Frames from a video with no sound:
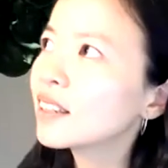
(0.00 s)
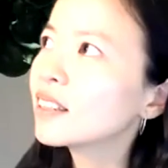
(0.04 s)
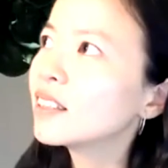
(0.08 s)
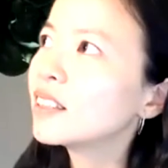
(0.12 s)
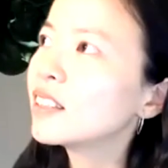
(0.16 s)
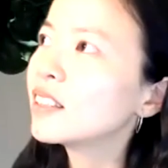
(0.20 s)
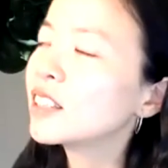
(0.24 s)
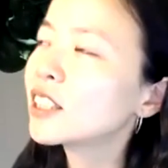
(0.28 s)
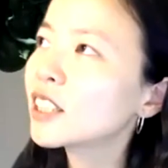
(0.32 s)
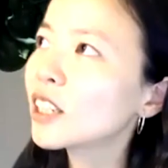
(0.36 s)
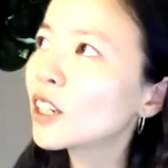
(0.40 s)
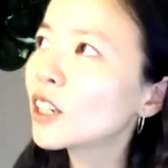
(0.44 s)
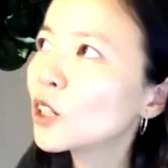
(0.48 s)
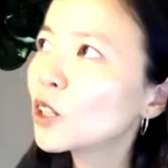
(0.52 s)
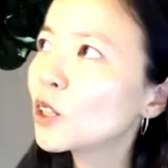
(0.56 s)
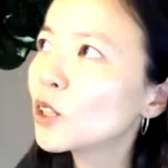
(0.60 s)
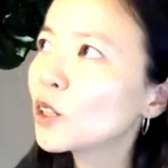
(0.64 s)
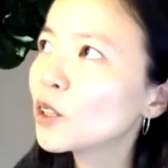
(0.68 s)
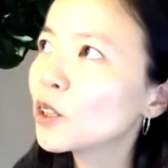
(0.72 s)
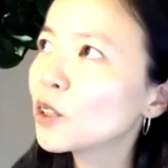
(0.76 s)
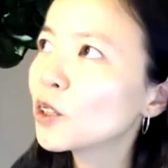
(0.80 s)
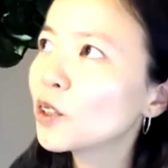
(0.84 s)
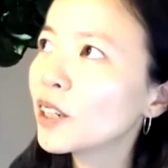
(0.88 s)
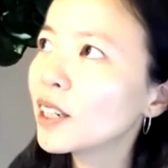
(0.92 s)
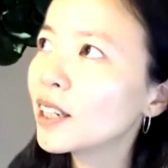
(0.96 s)

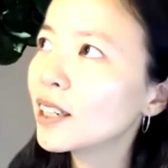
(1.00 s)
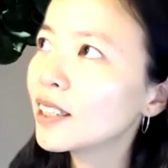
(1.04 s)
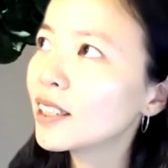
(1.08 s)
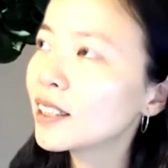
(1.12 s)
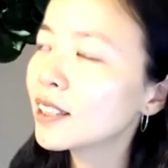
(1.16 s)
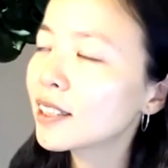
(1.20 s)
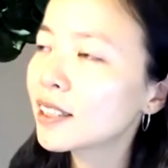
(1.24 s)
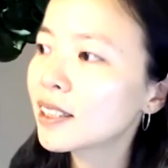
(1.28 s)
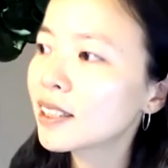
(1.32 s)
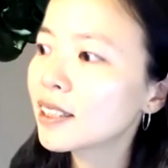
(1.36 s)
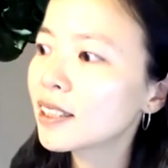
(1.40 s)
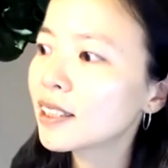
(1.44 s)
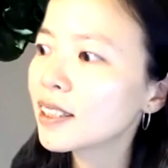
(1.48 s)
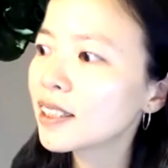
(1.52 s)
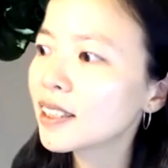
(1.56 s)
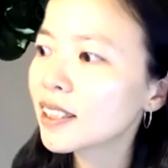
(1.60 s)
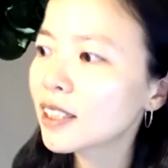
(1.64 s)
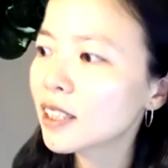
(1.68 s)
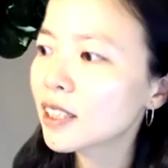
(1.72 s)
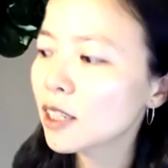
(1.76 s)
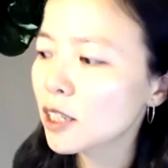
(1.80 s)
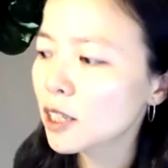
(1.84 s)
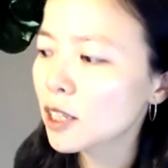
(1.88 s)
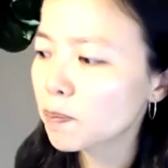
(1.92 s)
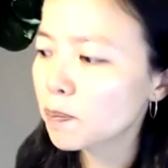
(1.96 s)
So is
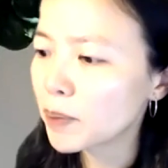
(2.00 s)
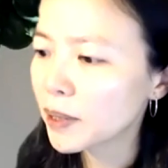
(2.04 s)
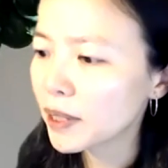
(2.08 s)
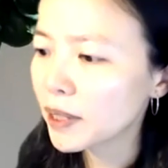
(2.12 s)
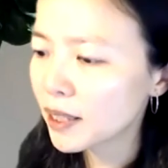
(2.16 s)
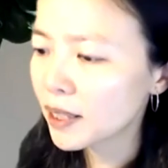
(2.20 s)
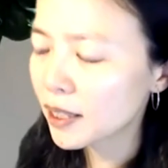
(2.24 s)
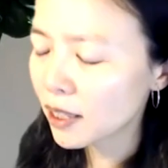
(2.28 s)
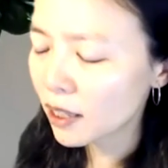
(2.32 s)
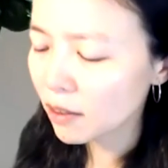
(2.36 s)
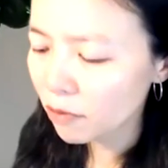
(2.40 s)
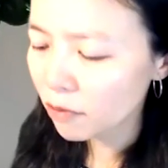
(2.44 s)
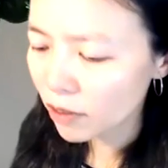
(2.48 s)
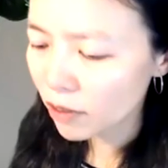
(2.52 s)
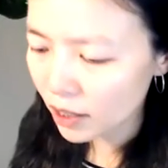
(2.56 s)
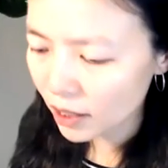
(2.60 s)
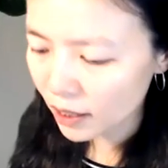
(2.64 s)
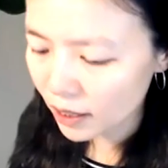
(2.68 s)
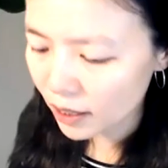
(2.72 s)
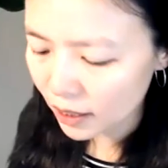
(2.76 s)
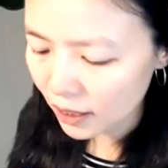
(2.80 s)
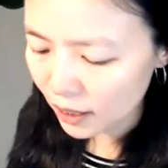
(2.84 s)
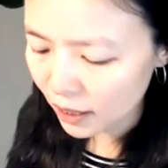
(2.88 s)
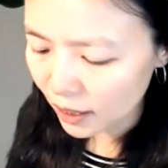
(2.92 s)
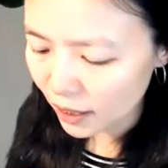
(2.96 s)
this
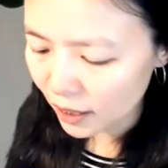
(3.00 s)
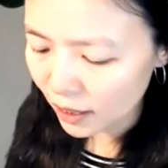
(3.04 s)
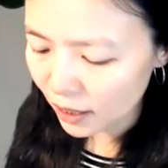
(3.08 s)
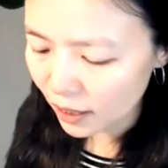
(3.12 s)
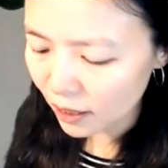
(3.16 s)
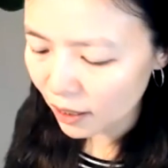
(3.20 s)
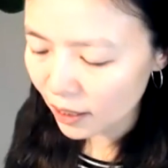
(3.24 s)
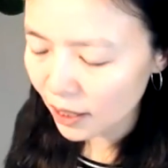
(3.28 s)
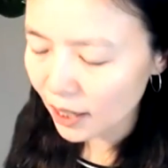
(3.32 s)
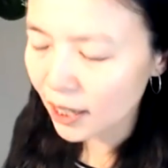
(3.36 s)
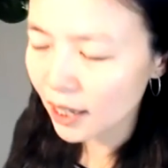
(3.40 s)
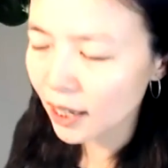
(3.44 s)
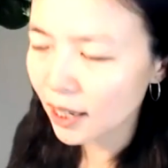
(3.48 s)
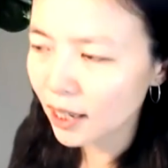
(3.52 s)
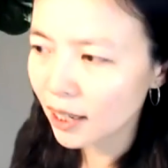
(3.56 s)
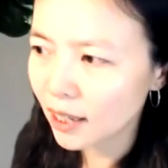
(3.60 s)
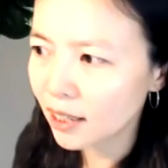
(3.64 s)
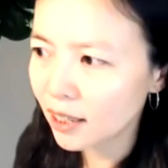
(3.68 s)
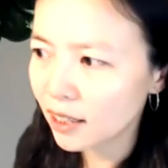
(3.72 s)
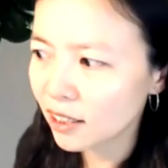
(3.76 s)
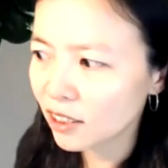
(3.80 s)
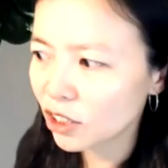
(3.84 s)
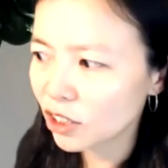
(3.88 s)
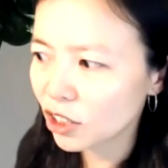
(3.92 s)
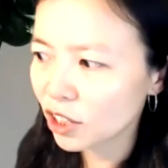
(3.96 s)
specifically
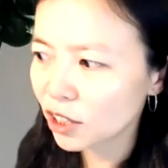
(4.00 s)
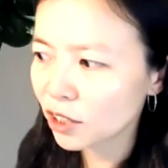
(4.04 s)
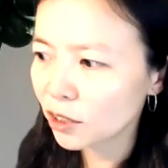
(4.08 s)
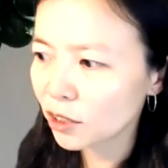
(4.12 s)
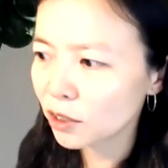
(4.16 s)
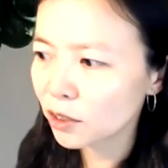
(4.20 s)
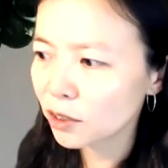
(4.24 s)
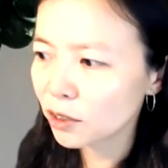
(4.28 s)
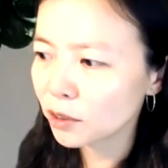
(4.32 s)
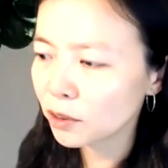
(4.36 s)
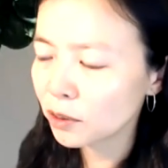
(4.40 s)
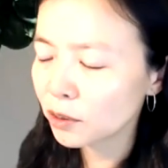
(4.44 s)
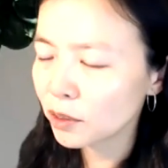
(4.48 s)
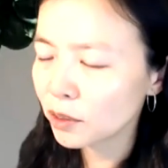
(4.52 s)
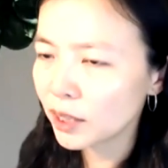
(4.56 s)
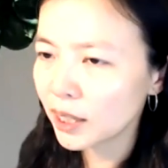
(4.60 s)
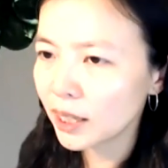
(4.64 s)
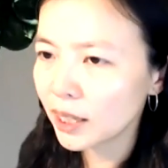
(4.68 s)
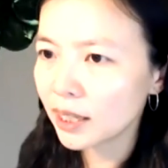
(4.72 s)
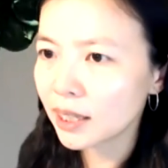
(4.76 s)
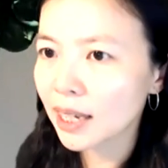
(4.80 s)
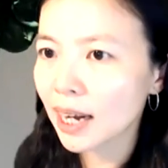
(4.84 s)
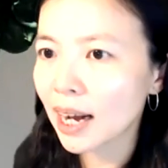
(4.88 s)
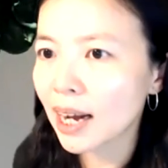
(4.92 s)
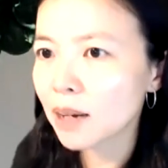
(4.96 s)
to
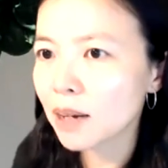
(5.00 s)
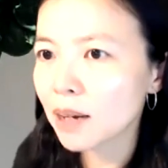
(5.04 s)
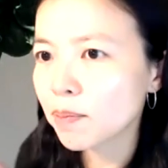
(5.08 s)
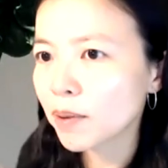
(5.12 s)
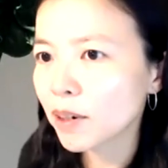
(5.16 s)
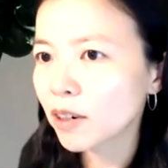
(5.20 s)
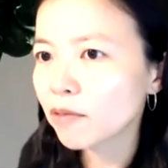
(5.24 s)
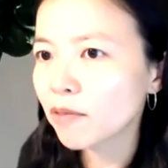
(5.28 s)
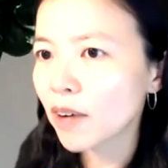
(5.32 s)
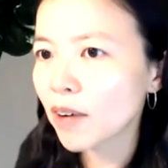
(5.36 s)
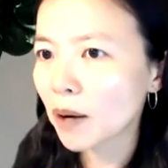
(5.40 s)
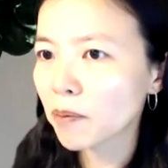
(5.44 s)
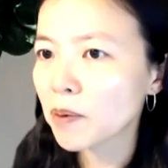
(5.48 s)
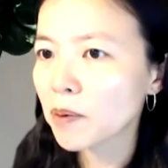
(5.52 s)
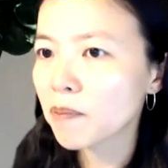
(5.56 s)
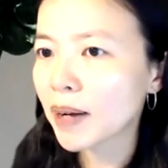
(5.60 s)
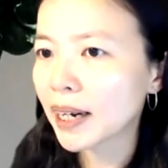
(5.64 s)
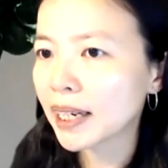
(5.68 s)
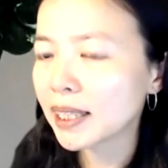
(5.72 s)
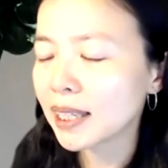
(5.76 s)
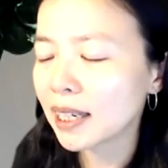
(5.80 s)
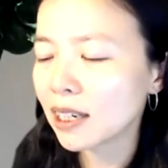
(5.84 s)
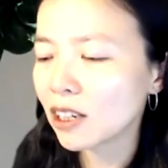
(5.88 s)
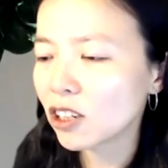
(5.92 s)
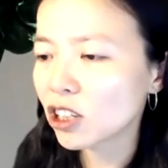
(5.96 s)
the type of
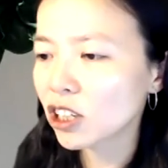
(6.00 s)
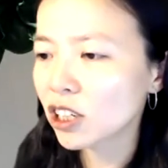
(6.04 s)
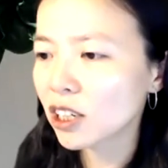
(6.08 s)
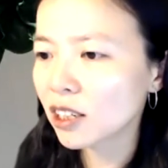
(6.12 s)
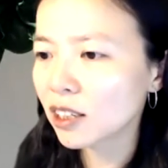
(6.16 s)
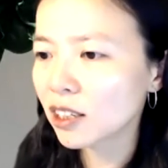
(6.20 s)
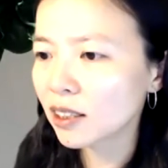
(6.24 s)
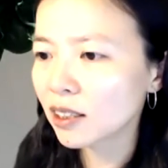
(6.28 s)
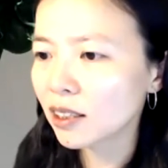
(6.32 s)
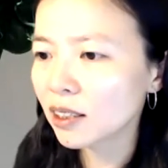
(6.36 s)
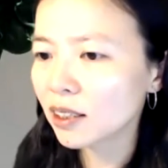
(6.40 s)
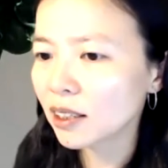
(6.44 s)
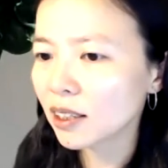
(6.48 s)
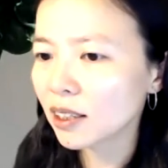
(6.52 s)
optimization?